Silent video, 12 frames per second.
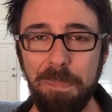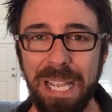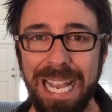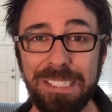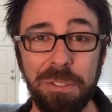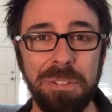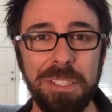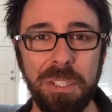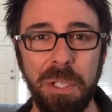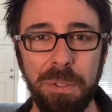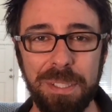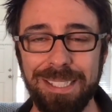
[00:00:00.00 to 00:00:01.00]
as a
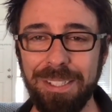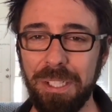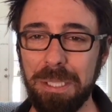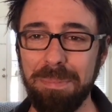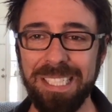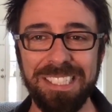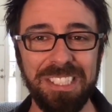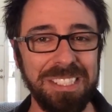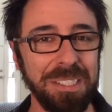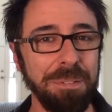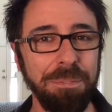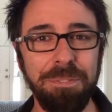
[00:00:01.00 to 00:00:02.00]
result, the 30 minutes
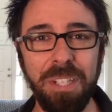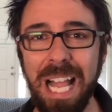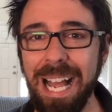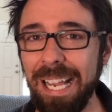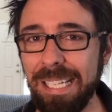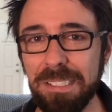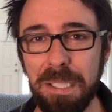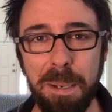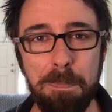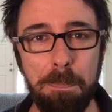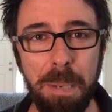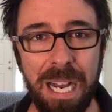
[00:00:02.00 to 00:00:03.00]
just flies
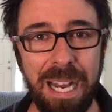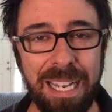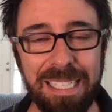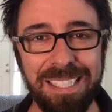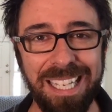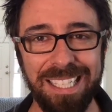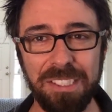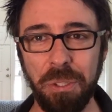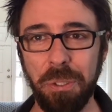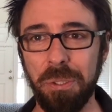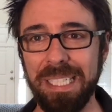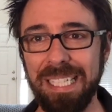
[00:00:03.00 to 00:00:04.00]
by, and it's
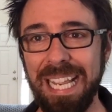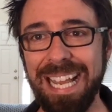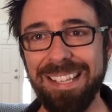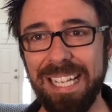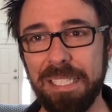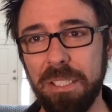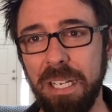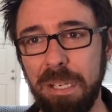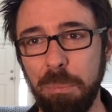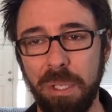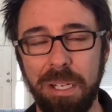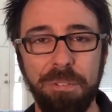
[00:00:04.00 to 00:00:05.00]
already at that
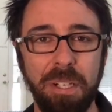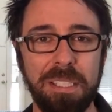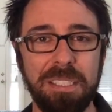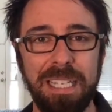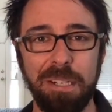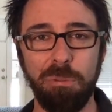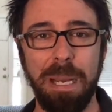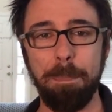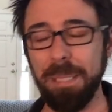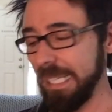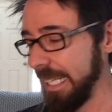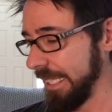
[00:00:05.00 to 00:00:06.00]
time where I've got to start
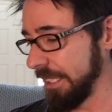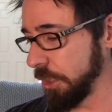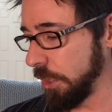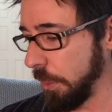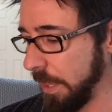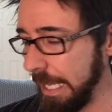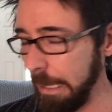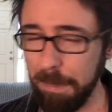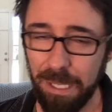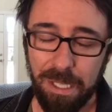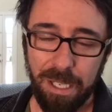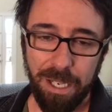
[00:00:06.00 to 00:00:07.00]
wrapping the show up.
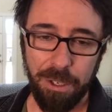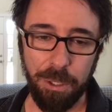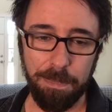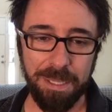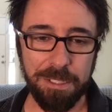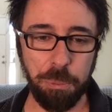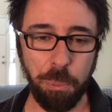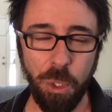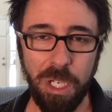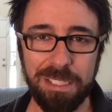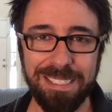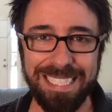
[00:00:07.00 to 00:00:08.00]
I hope this
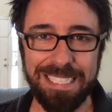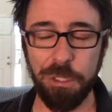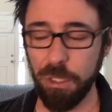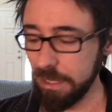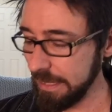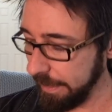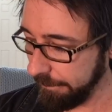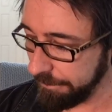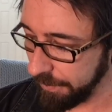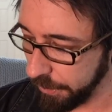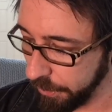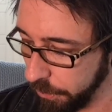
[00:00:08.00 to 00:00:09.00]
was interesting
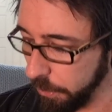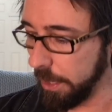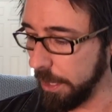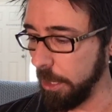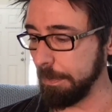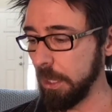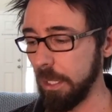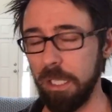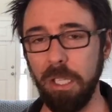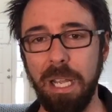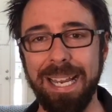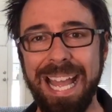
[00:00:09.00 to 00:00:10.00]
for you. I hope you got a
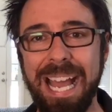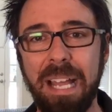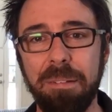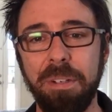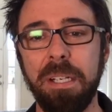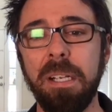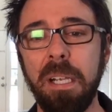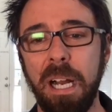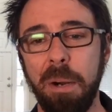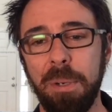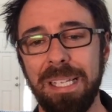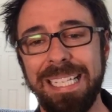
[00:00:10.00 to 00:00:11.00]
lot out of it.
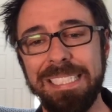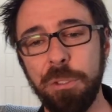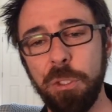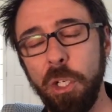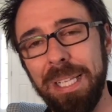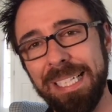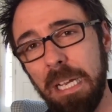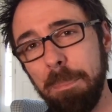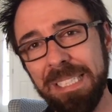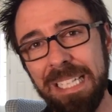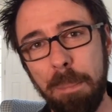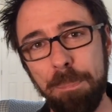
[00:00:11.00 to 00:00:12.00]
I want to let you know that
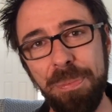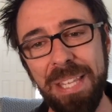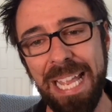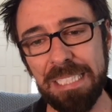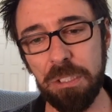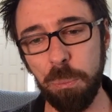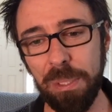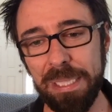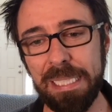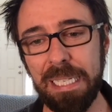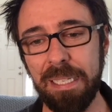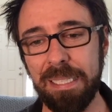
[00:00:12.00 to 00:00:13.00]
coming up next
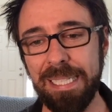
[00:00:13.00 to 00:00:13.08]
week's